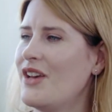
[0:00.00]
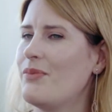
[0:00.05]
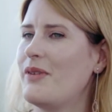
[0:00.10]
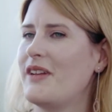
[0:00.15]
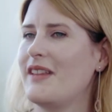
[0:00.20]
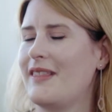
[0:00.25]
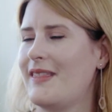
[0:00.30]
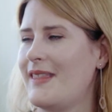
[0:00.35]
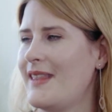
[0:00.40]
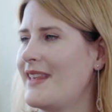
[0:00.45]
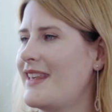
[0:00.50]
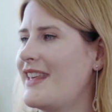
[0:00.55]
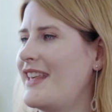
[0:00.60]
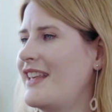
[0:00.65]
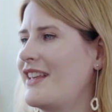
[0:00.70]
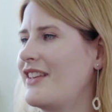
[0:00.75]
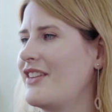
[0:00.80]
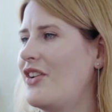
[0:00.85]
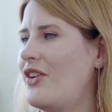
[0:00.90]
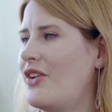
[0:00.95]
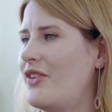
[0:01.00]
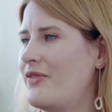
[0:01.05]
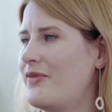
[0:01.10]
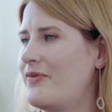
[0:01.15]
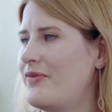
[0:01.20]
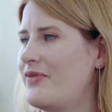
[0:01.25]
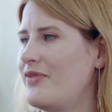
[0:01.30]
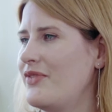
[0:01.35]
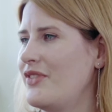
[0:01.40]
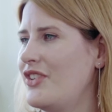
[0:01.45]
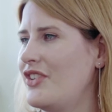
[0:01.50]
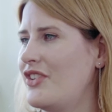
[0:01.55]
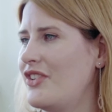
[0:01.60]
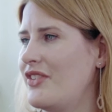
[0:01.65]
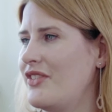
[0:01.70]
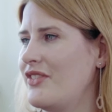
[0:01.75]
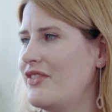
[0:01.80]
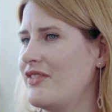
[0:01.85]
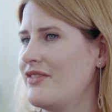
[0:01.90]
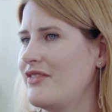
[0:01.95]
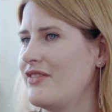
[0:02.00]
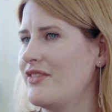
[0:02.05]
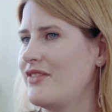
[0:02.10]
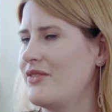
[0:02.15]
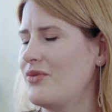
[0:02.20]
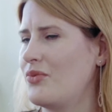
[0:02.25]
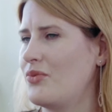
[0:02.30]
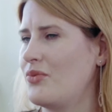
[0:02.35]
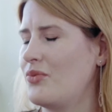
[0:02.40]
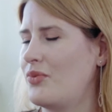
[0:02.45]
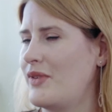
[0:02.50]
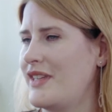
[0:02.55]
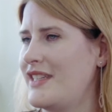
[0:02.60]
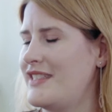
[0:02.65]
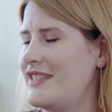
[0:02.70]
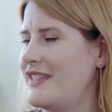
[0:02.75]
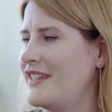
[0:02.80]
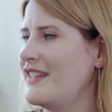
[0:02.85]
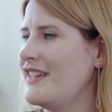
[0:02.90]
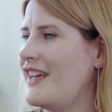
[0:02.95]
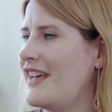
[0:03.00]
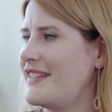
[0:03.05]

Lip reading: But thinking of, winter